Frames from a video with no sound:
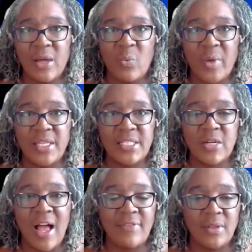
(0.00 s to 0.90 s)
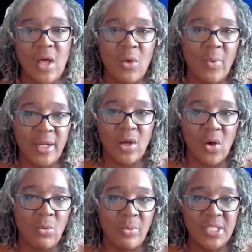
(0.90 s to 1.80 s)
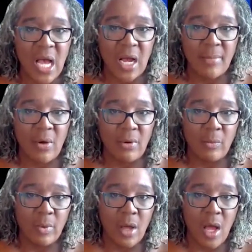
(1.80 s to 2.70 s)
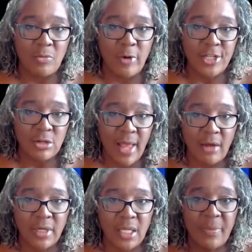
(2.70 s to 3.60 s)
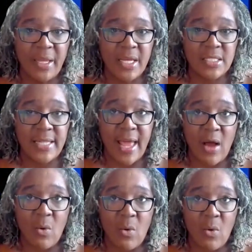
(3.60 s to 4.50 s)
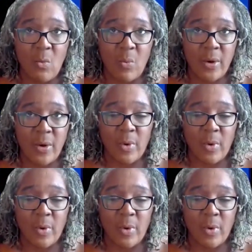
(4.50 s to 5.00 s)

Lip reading: think that we still have a long way to go when we talk about racial equity, because now what